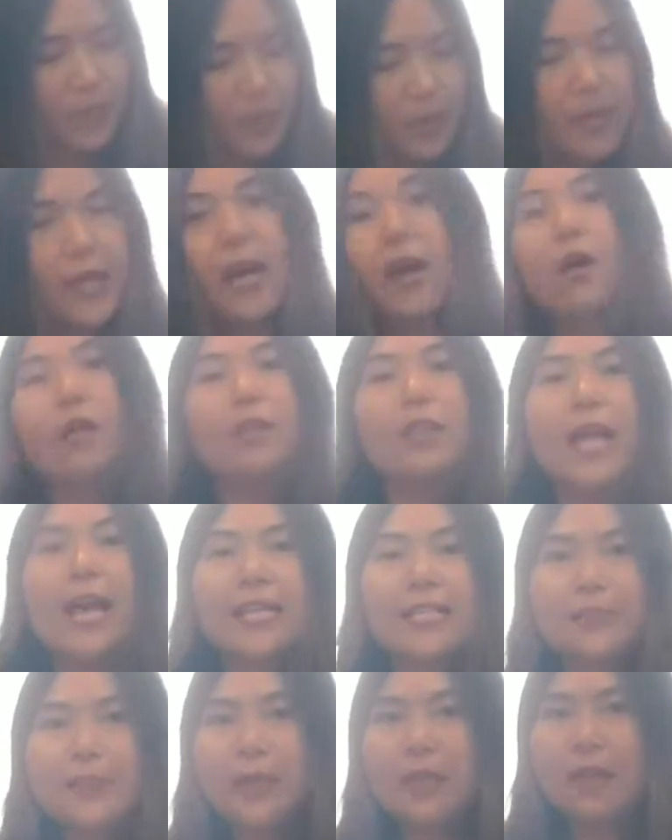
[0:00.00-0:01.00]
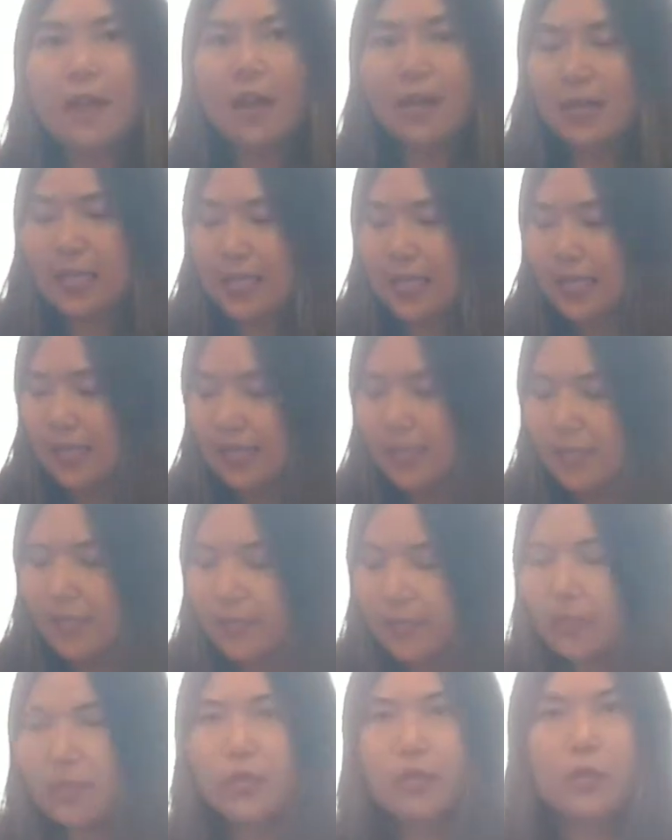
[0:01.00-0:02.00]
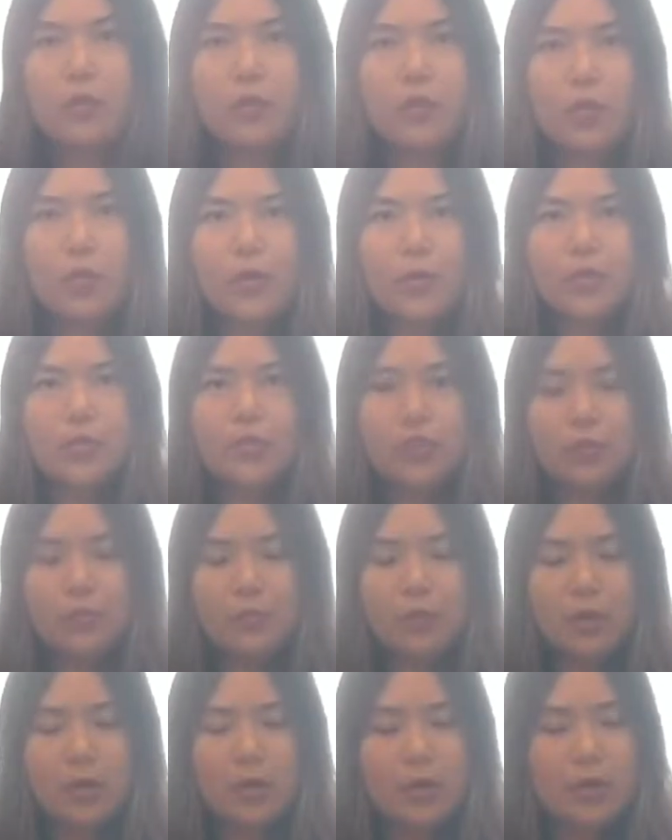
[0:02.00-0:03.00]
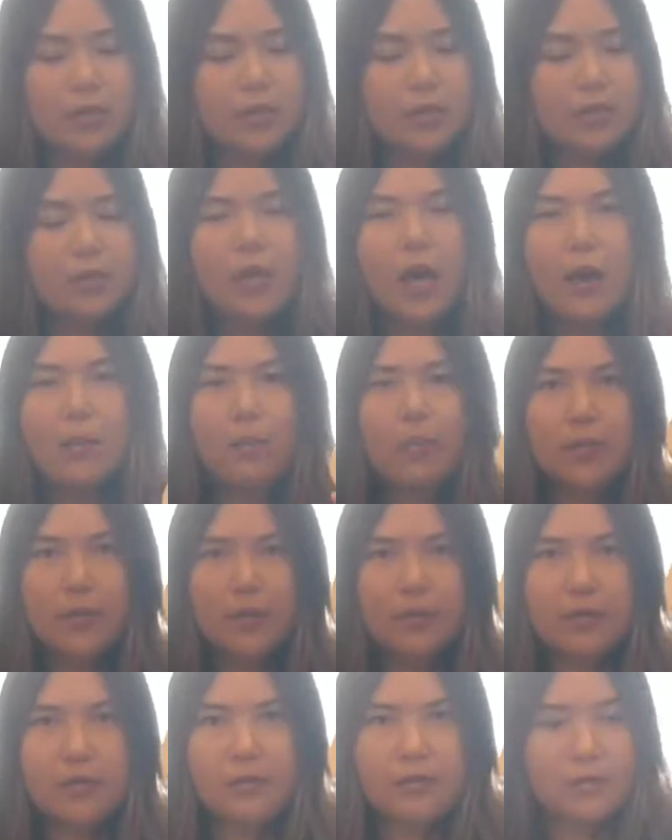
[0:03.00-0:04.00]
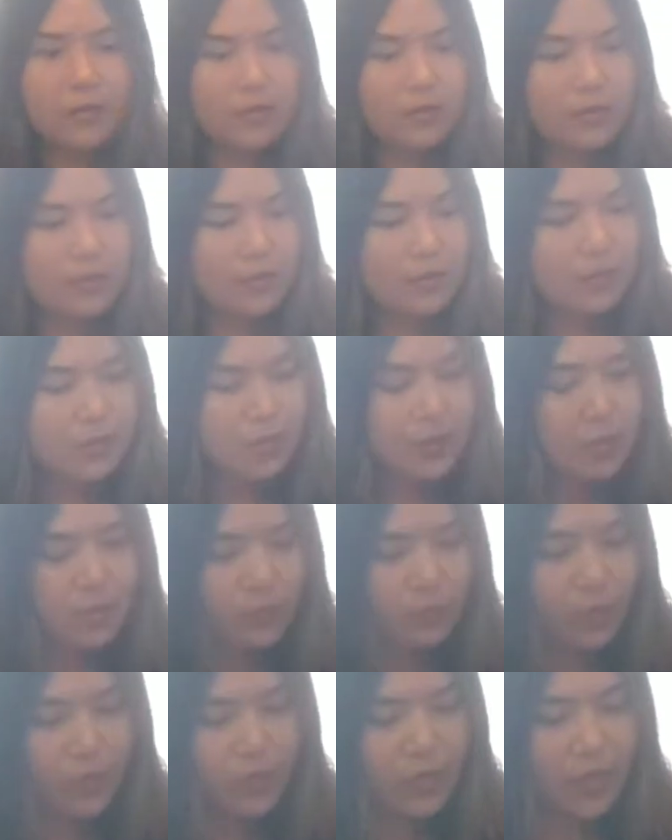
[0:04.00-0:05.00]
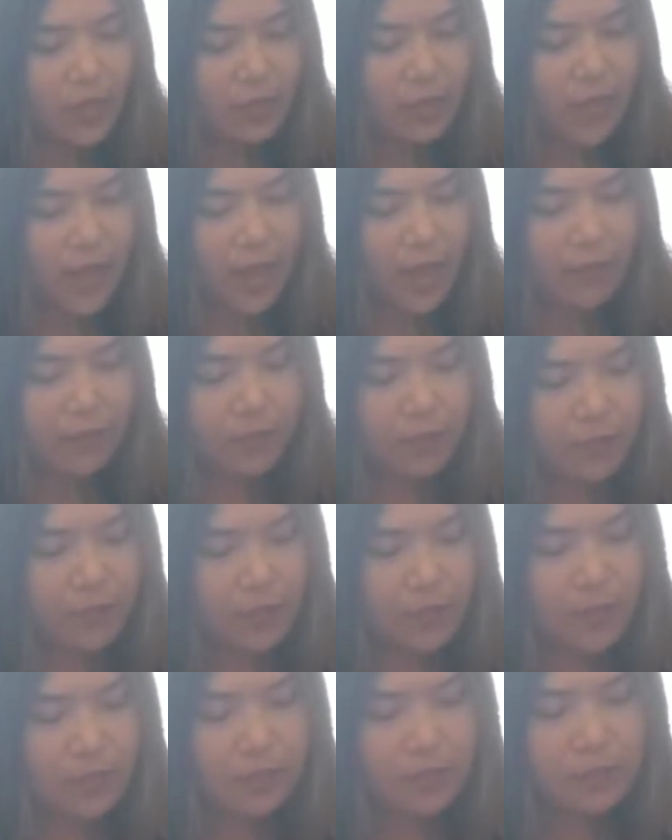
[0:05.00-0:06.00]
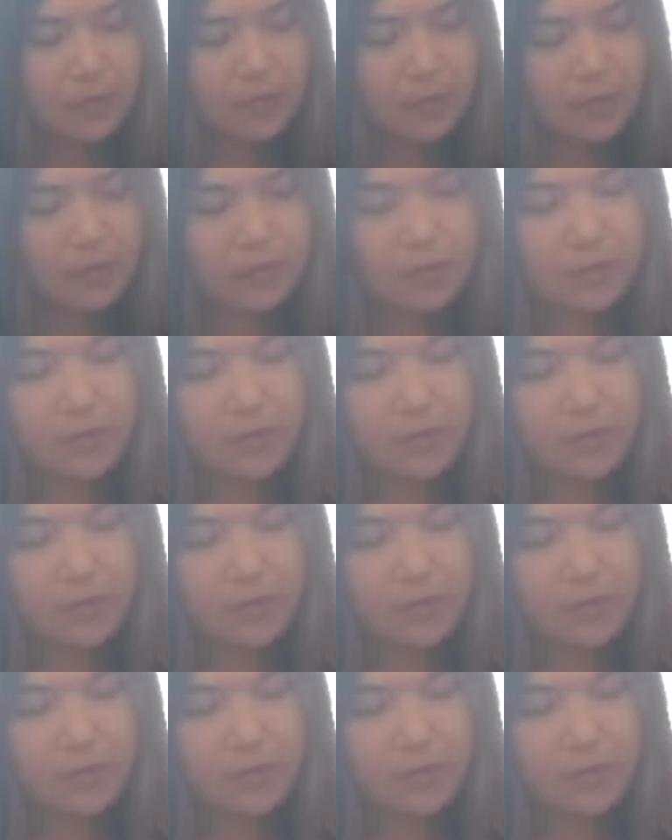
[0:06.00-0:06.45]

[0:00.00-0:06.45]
Now, last but not least, you're going to top with the other half of the buns.